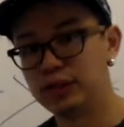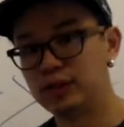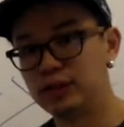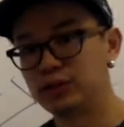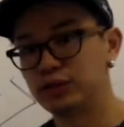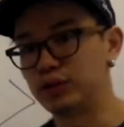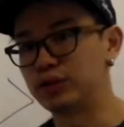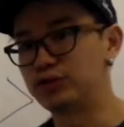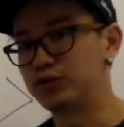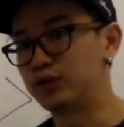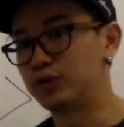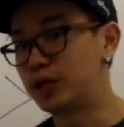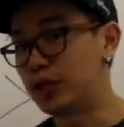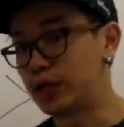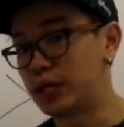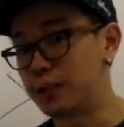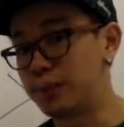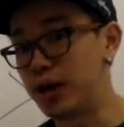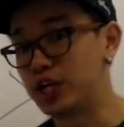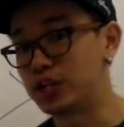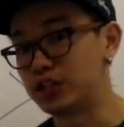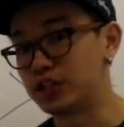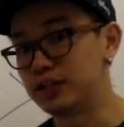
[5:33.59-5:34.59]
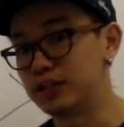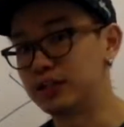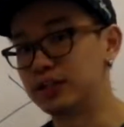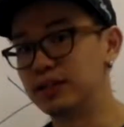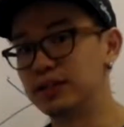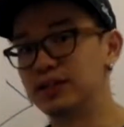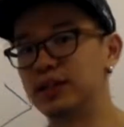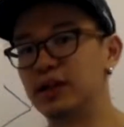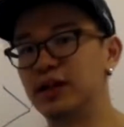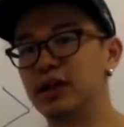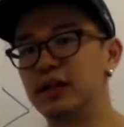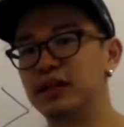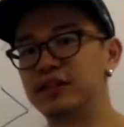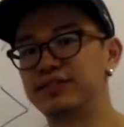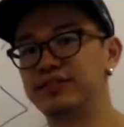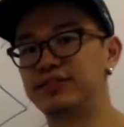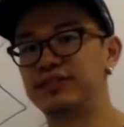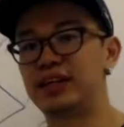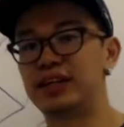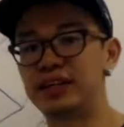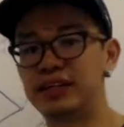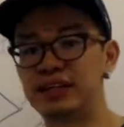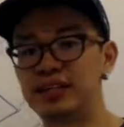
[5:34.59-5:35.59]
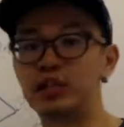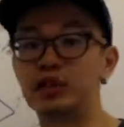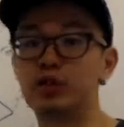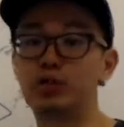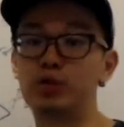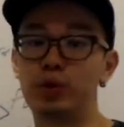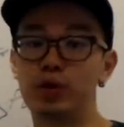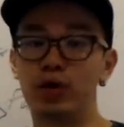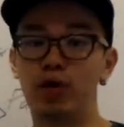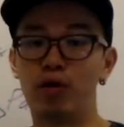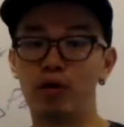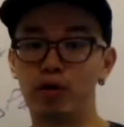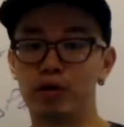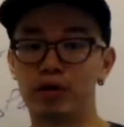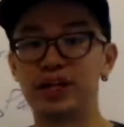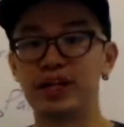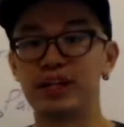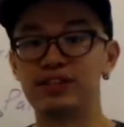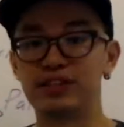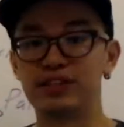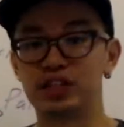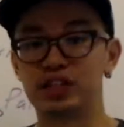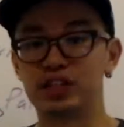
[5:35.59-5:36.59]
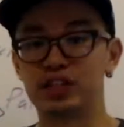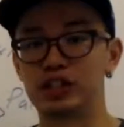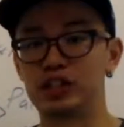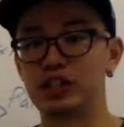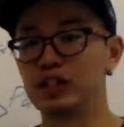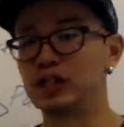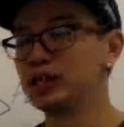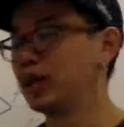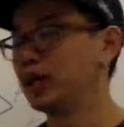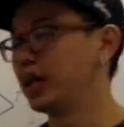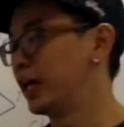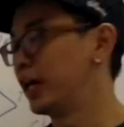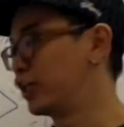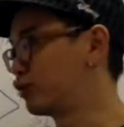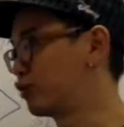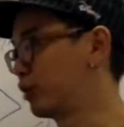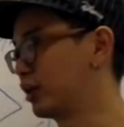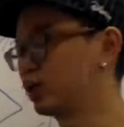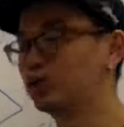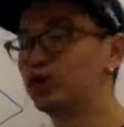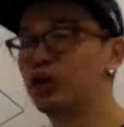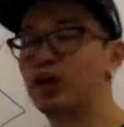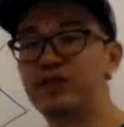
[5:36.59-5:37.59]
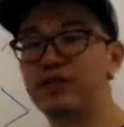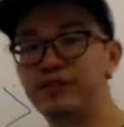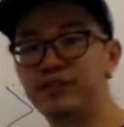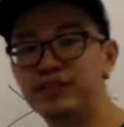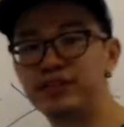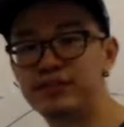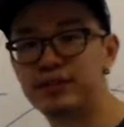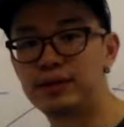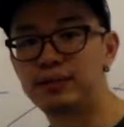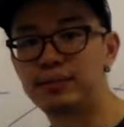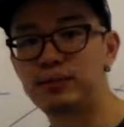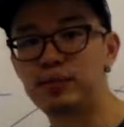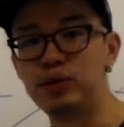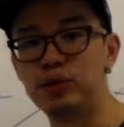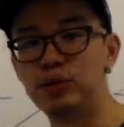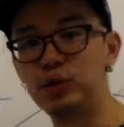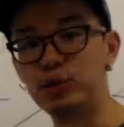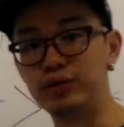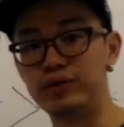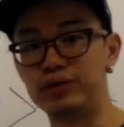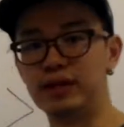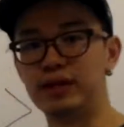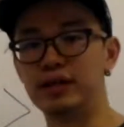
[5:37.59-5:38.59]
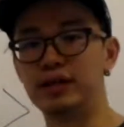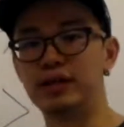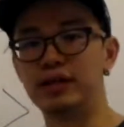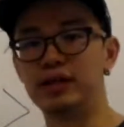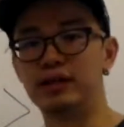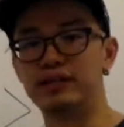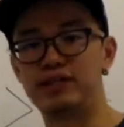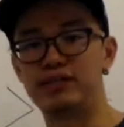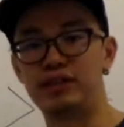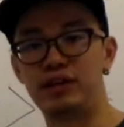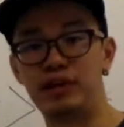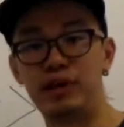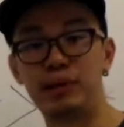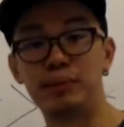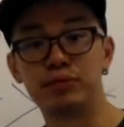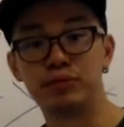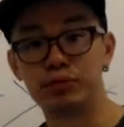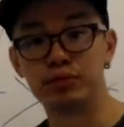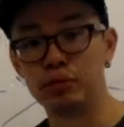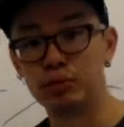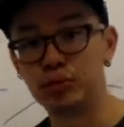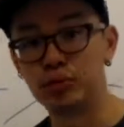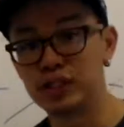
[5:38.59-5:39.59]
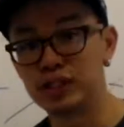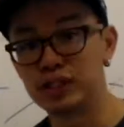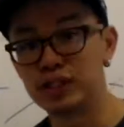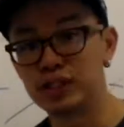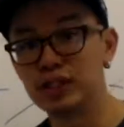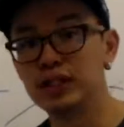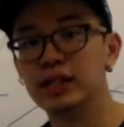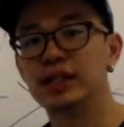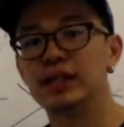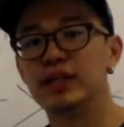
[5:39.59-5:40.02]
So as you can imagine, selling into an organization and trying to convince them to use a CRM solution